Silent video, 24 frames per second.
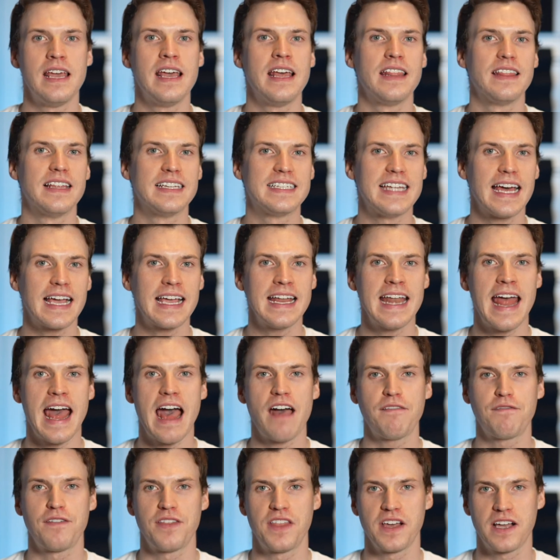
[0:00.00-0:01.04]
The second
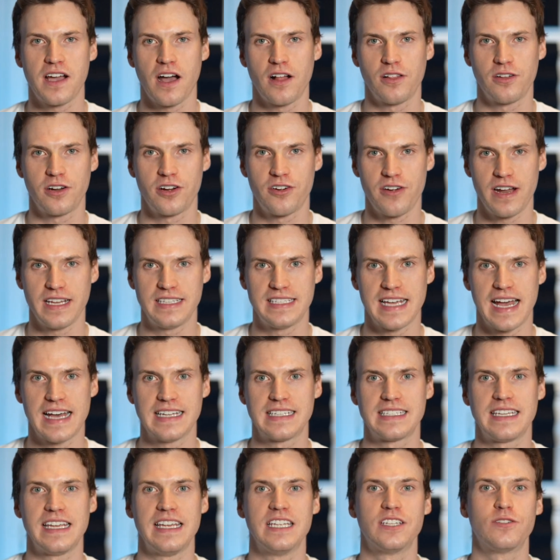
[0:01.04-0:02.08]
half of the color grade
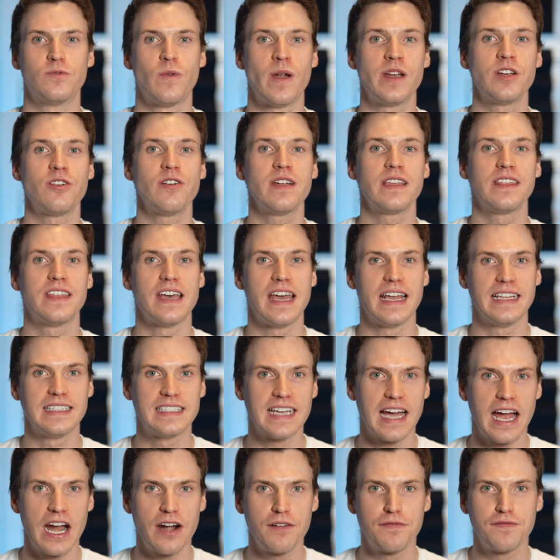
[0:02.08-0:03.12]
test is rendering the
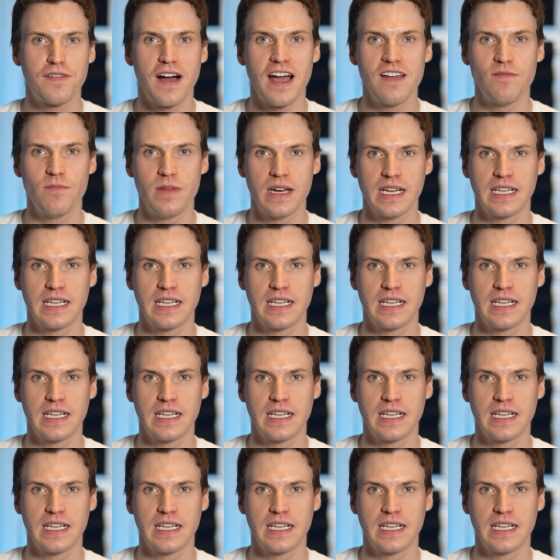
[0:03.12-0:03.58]
entire 5-minute